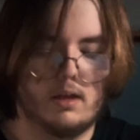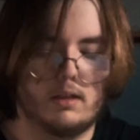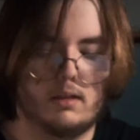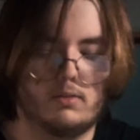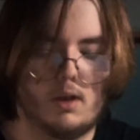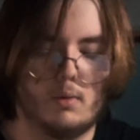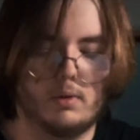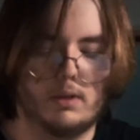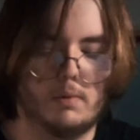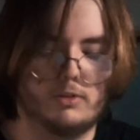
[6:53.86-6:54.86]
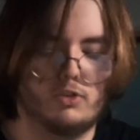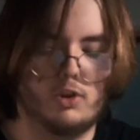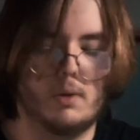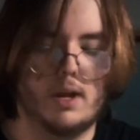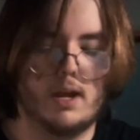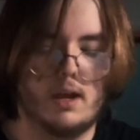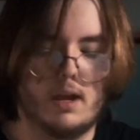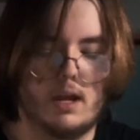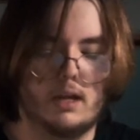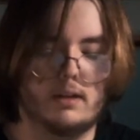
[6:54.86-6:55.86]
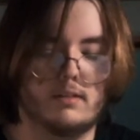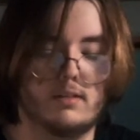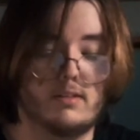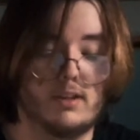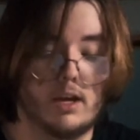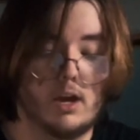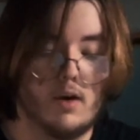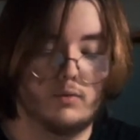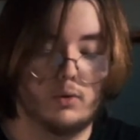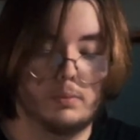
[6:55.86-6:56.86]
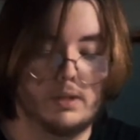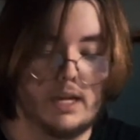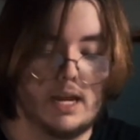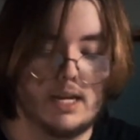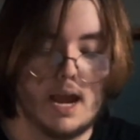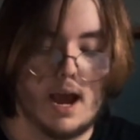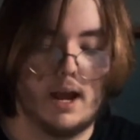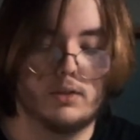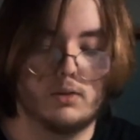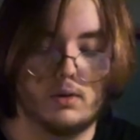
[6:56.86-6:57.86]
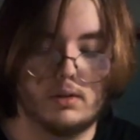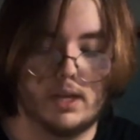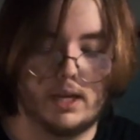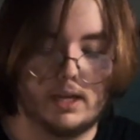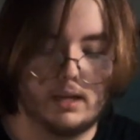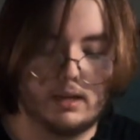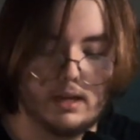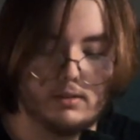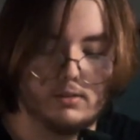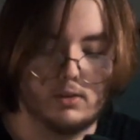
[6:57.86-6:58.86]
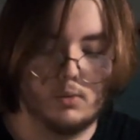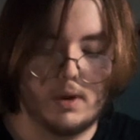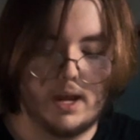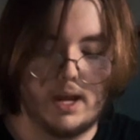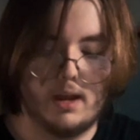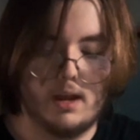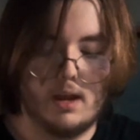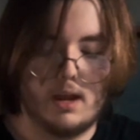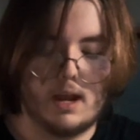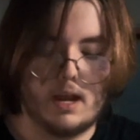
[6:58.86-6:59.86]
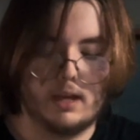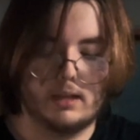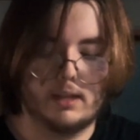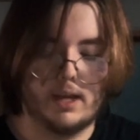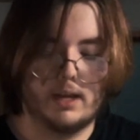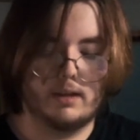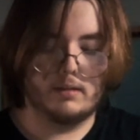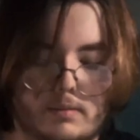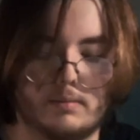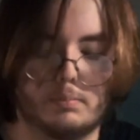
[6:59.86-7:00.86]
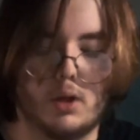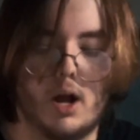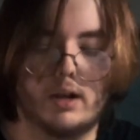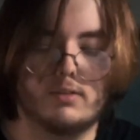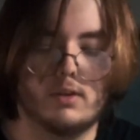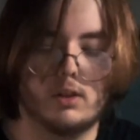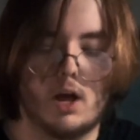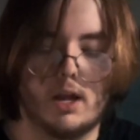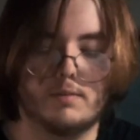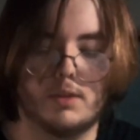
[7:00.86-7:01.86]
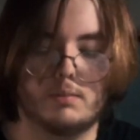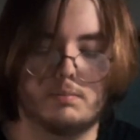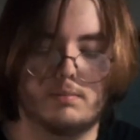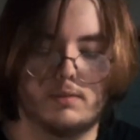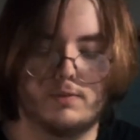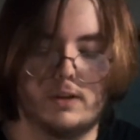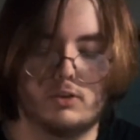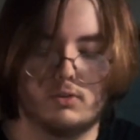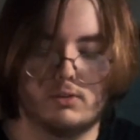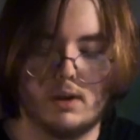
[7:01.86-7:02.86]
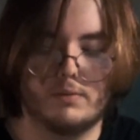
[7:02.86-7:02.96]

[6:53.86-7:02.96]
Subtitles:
there's not really much to it. It doesn't sit comfortably in it either. Like, it gets in the way, and it like blocks a lot of the features of